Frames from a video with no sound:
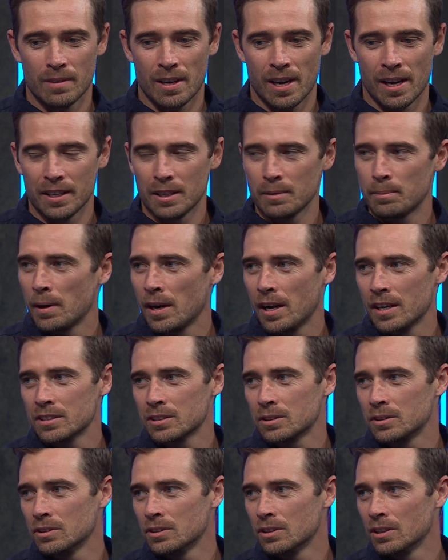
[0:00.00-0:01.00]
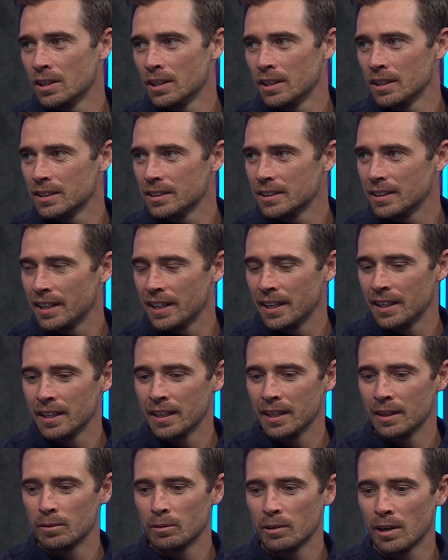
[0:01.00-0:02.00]
Under par score, and
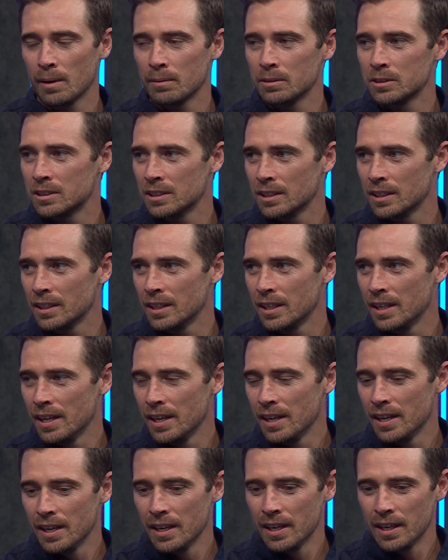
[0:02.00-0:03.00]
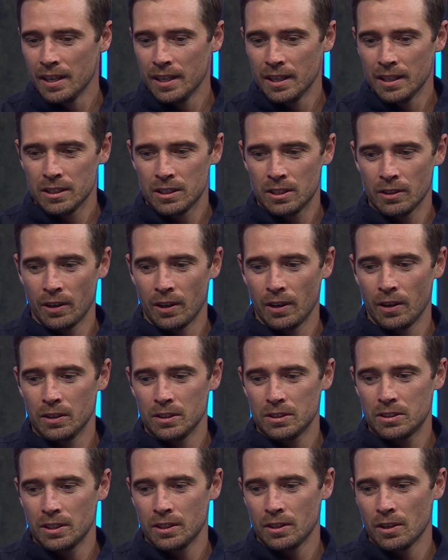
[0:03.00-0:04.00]
then we're able to
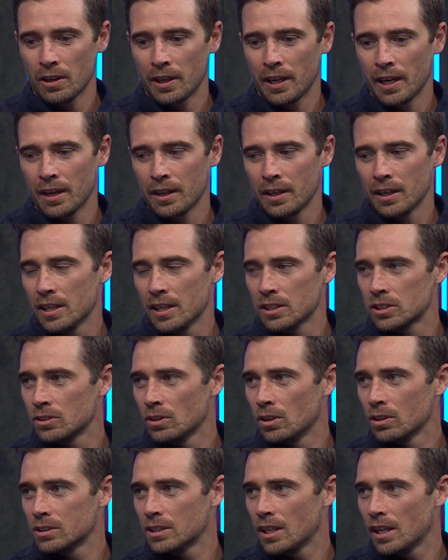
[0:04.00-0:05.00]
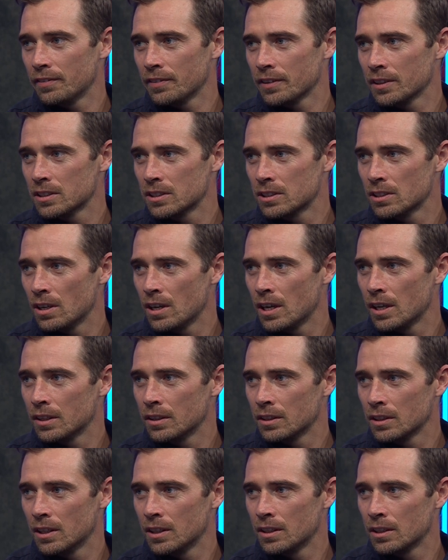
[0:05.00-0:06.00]
knock out strong South African side
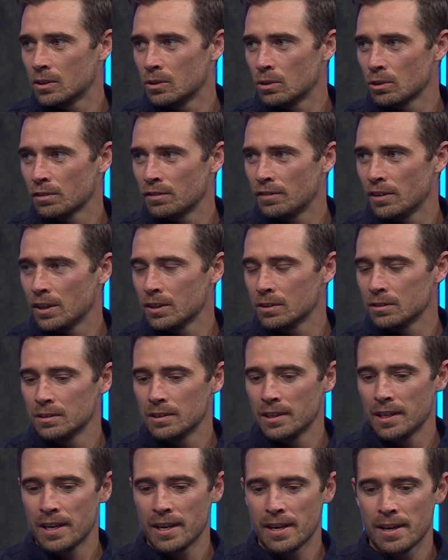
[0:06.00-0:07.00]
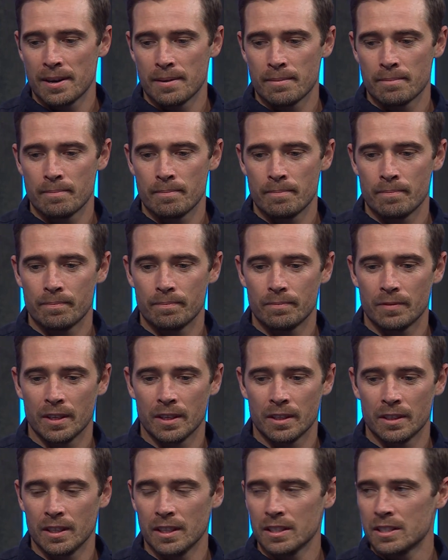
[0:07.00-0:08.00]
in the quarter-final
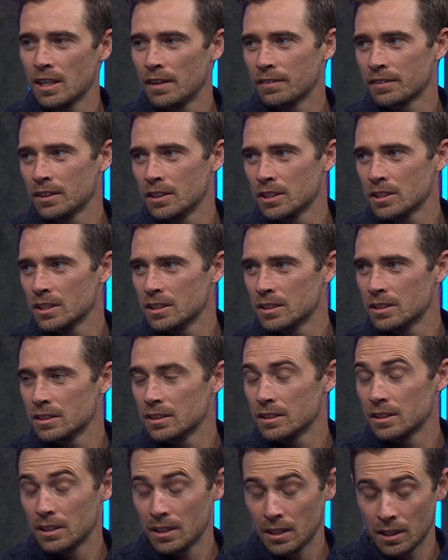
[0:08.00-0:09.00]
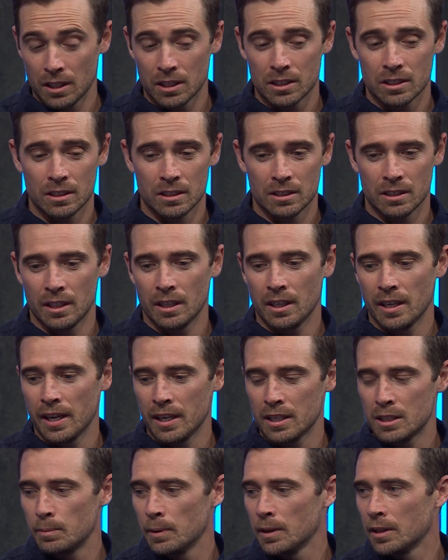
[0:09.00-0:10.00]
in tough conditions,
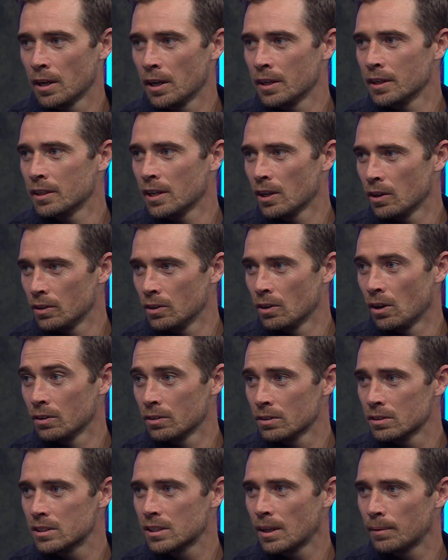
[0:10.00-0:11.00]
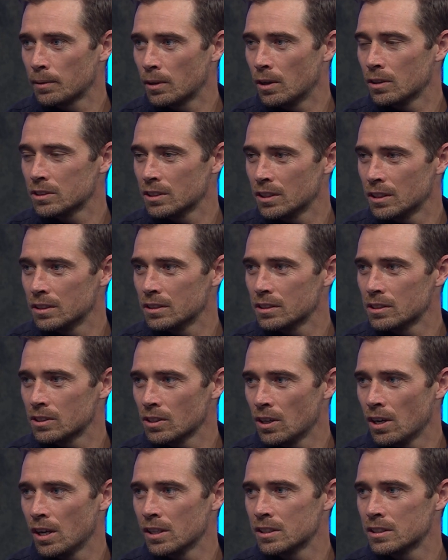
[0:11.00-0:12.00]
and to be the only non-subcontinent
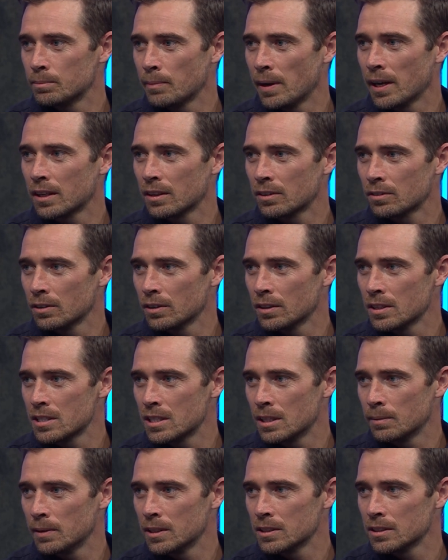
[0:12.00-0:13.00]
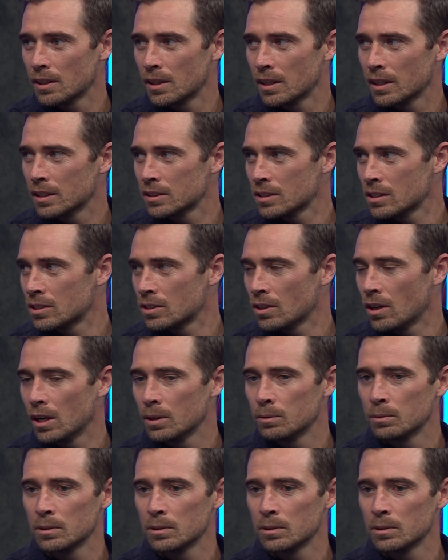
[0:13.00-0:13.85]
side to make it through to the semis, I think as a side